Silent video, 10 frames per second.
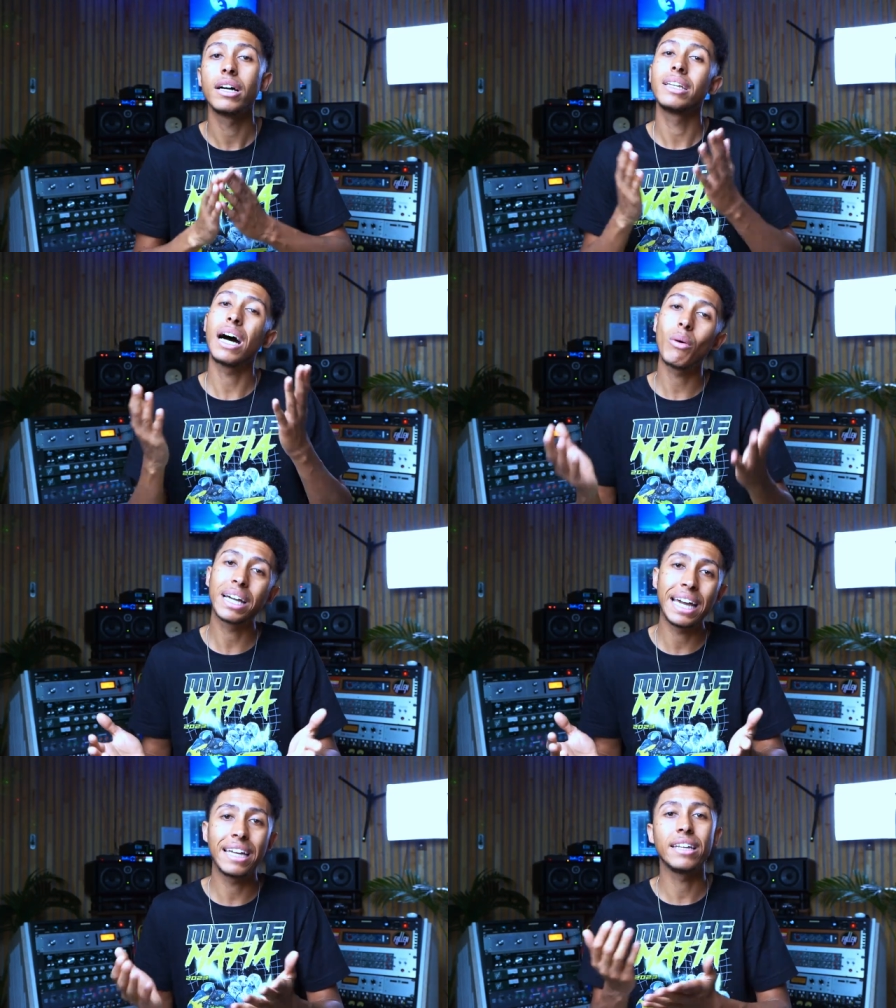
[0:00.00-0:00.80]
Now,
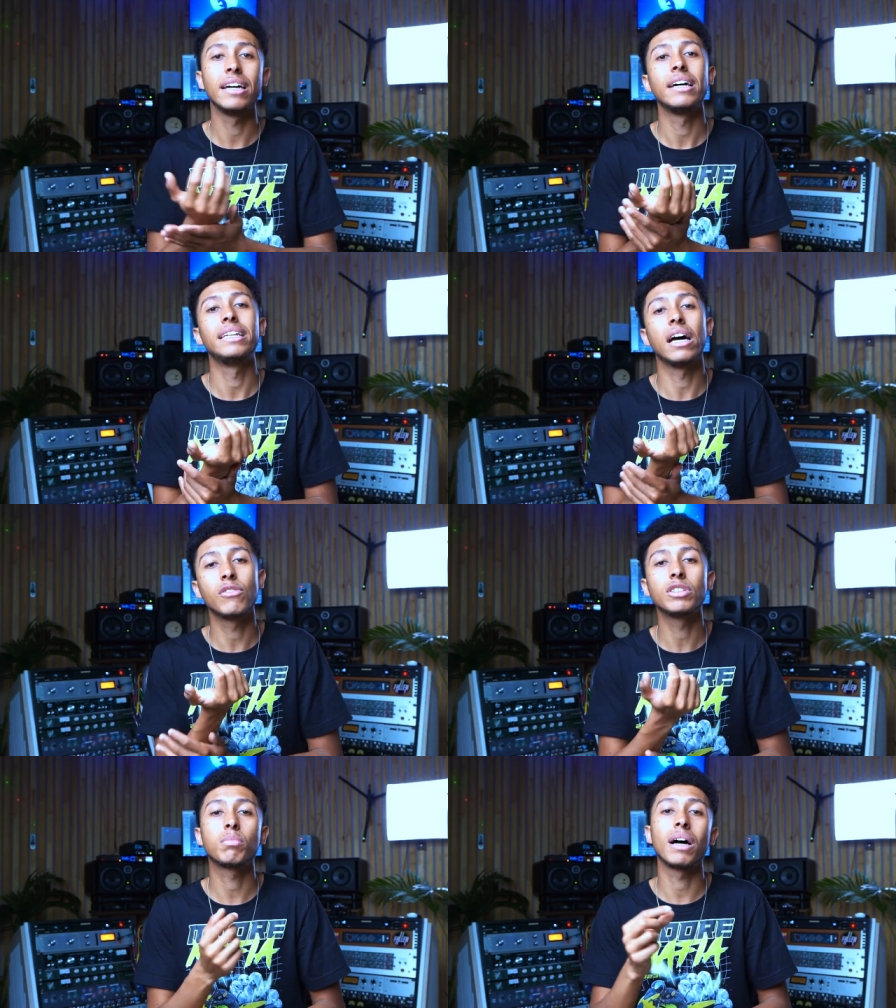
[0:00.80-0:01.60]
again, none of
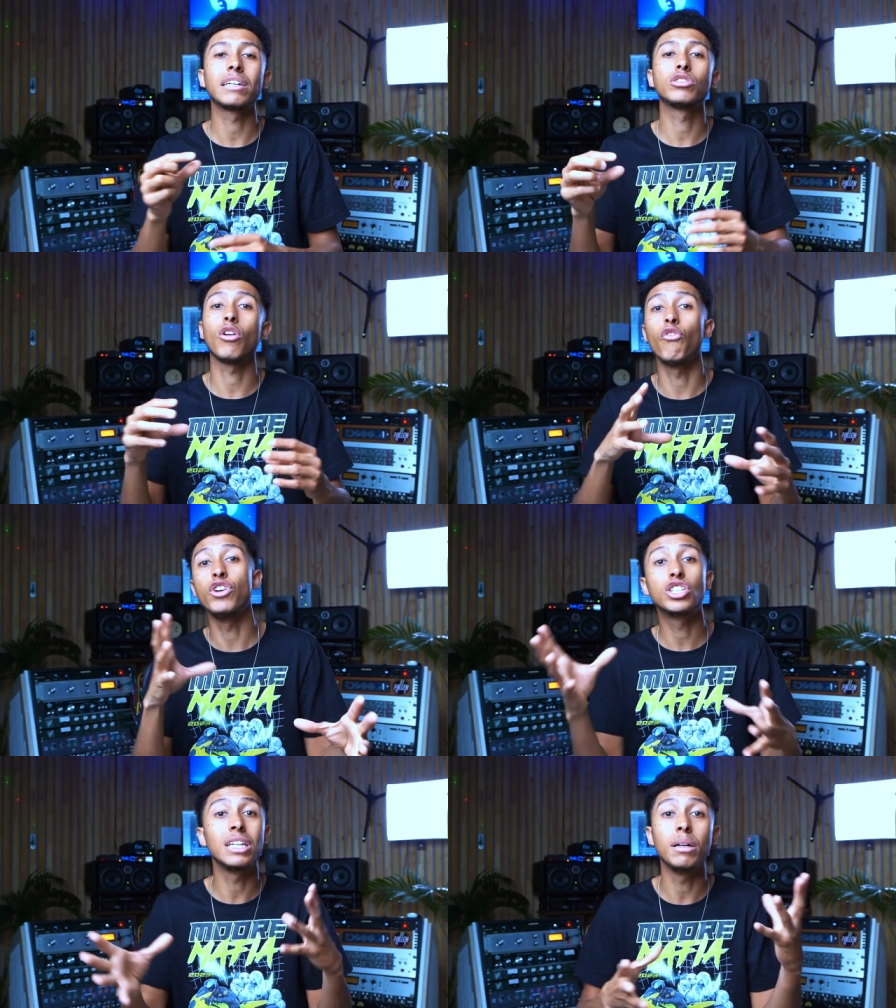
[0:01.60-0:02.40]
his plugins are
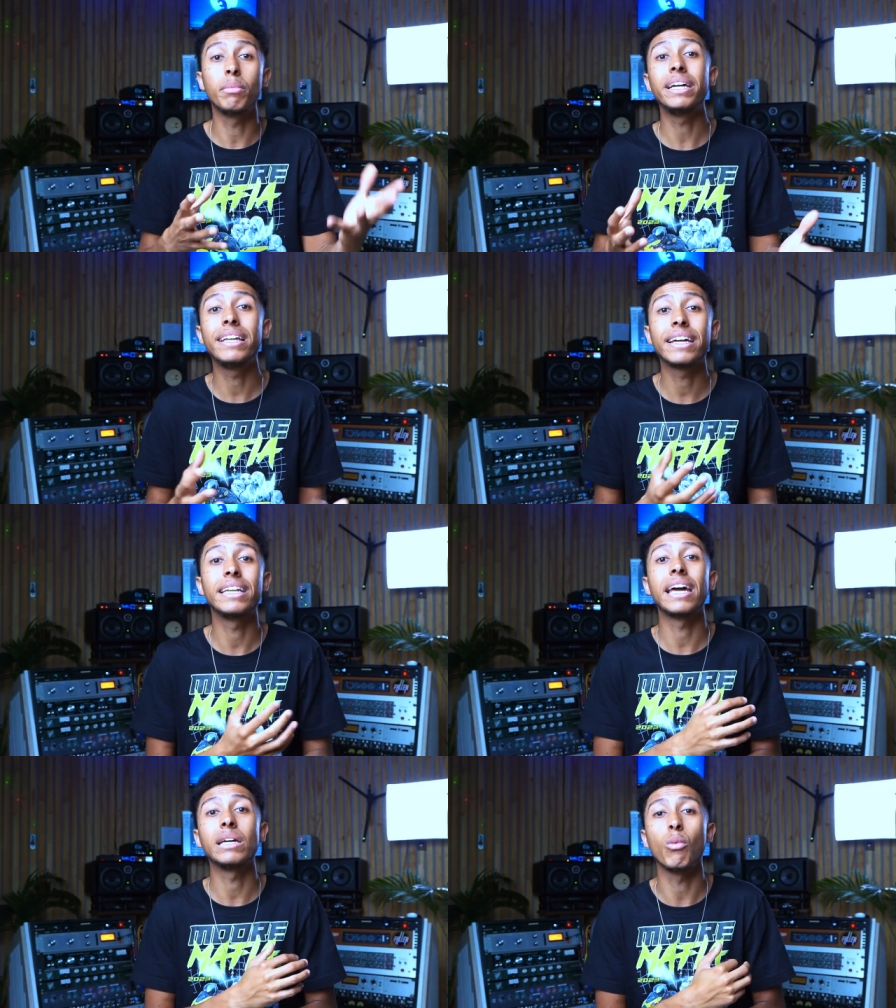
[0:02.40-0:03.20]
visually appealing in
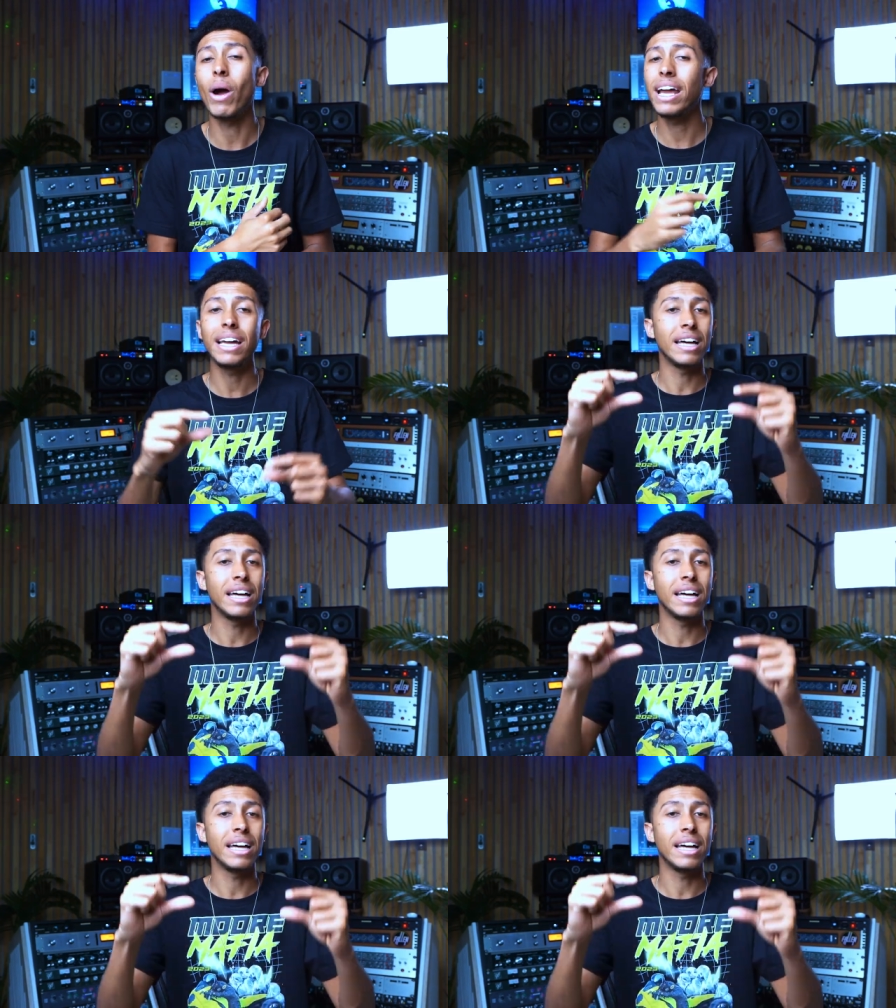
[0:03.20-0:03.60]
any way.